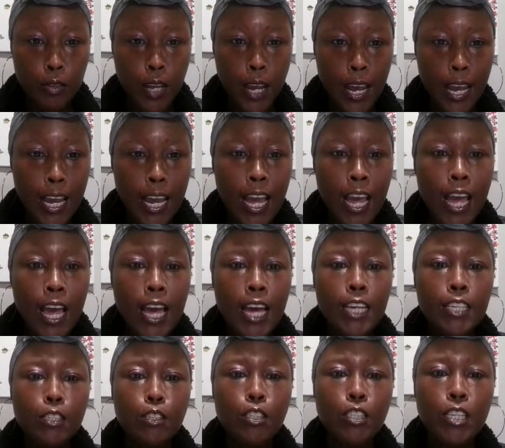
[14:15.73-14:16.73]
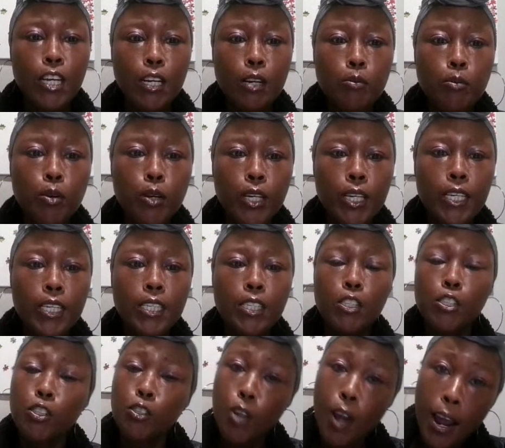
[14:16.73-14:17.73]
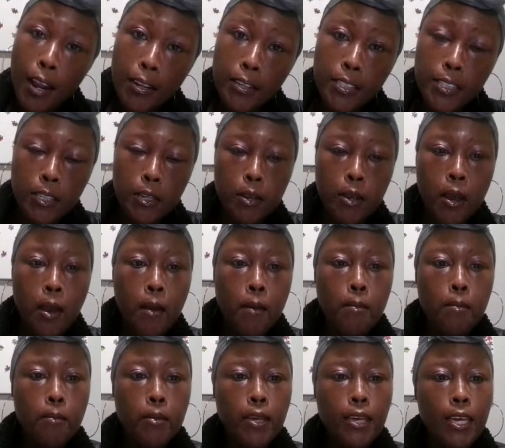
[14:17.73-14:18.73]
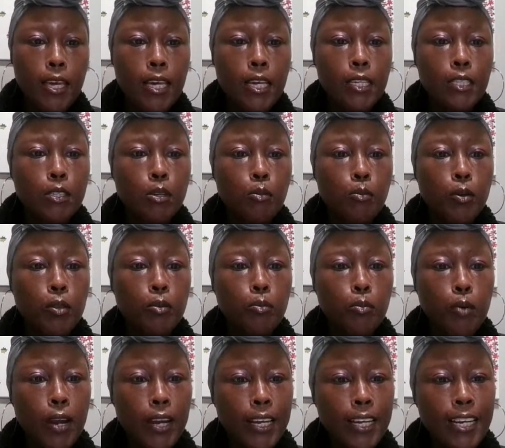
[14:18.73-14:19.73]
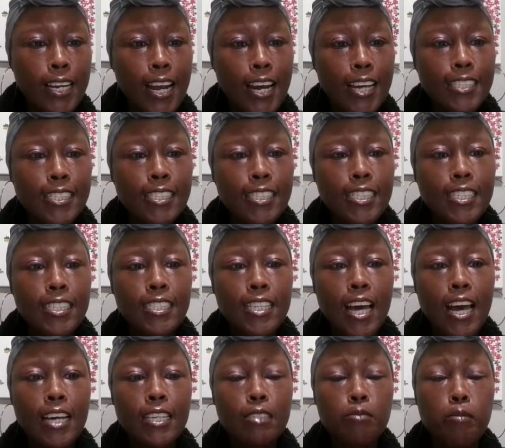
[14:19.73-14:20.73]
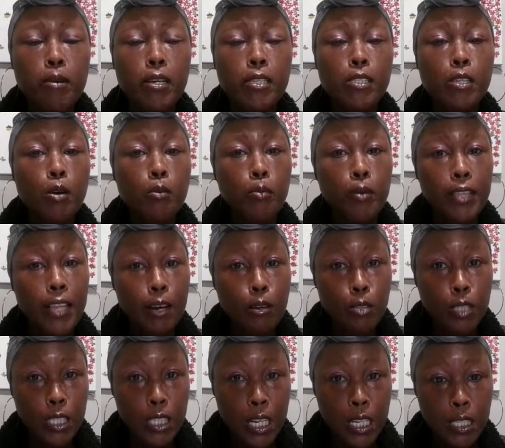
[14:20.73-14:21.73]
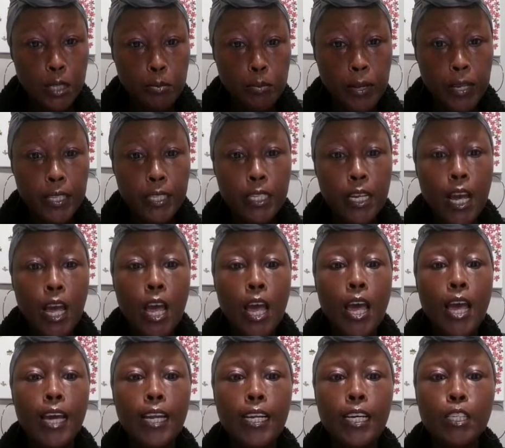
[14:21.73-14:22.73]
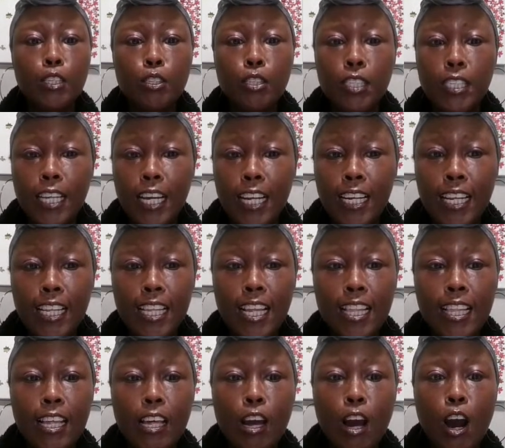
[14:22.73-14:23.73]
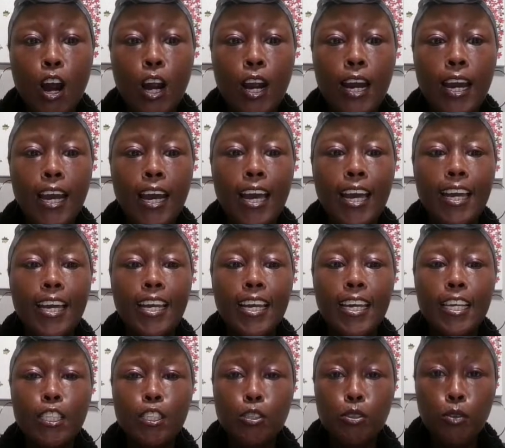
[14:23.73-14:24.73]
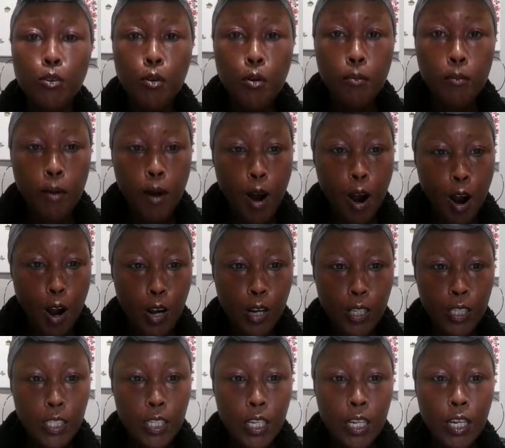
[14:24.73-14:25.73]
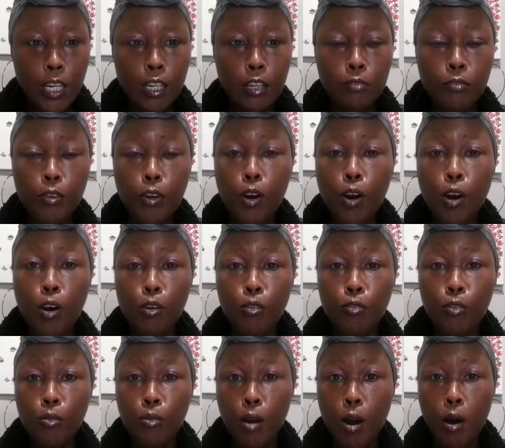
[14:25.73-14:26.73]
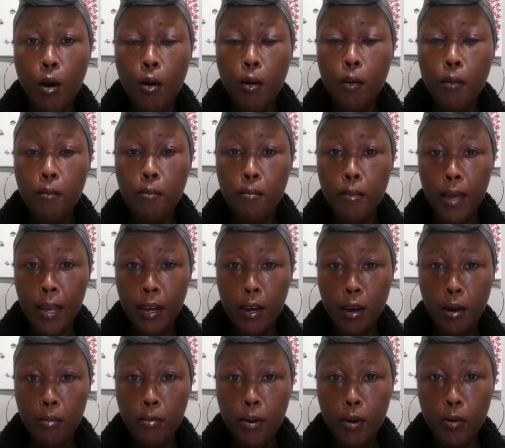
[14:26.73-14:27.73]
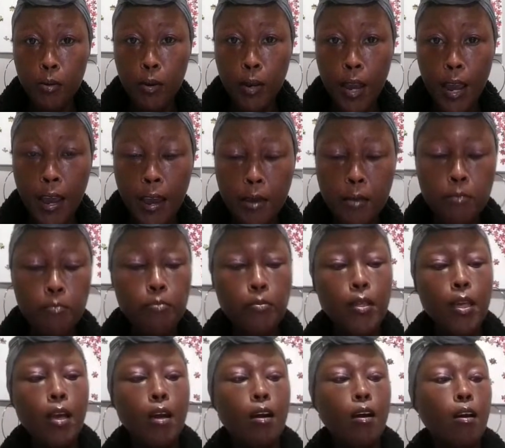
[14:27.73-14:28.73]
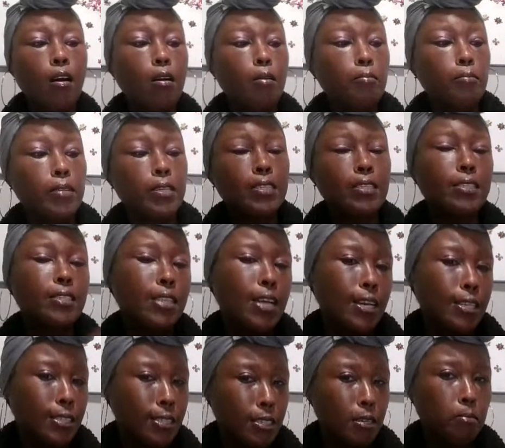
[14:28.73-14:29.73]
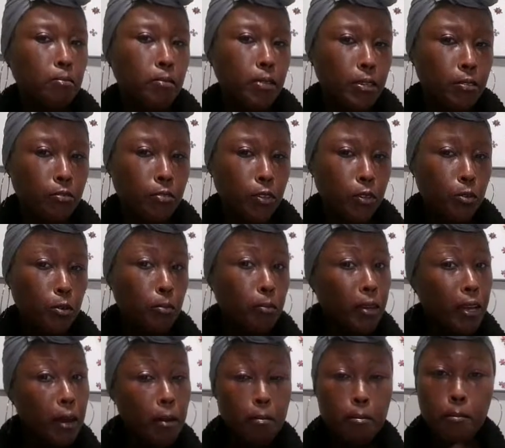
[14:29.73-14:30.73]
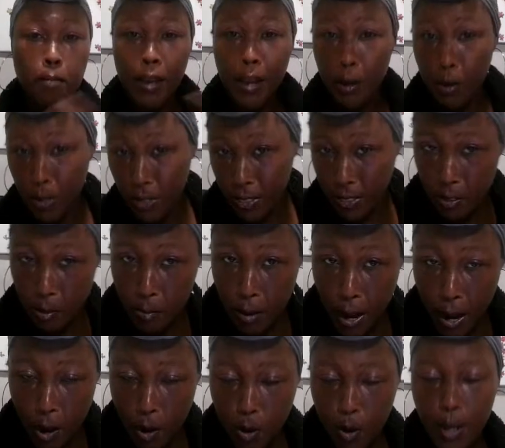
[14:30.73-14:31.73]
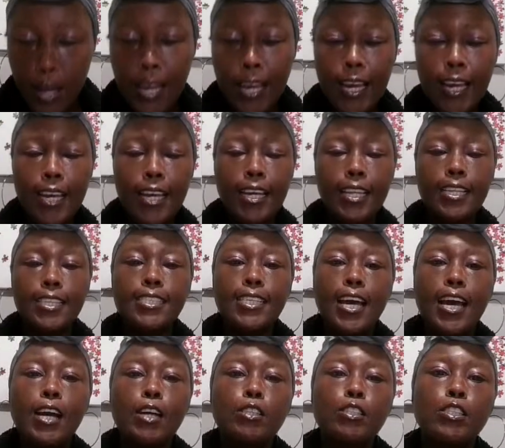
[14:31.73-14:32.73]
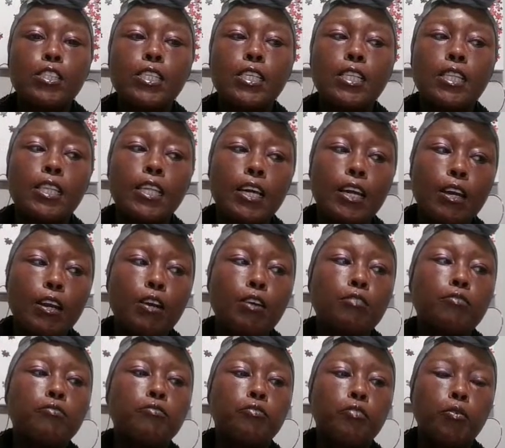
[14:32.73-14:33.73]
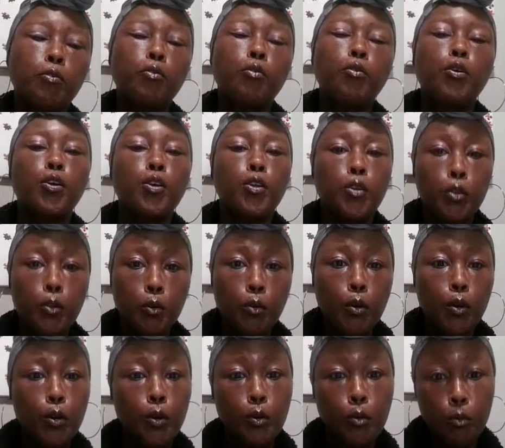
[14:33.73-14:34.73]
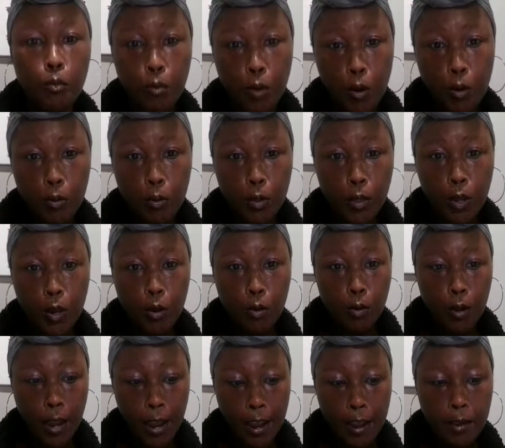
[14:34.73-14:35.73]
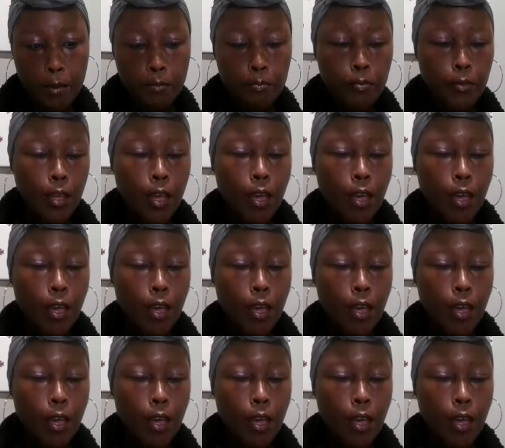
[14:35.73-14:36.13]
Okay. And so shadow work in astrology begins with recognizing these aspects without judgment and understanding that they are an integral part of your overall makeup. Okay. This is not something for you to be embarrassed about. It is actually there for your growth. Okay.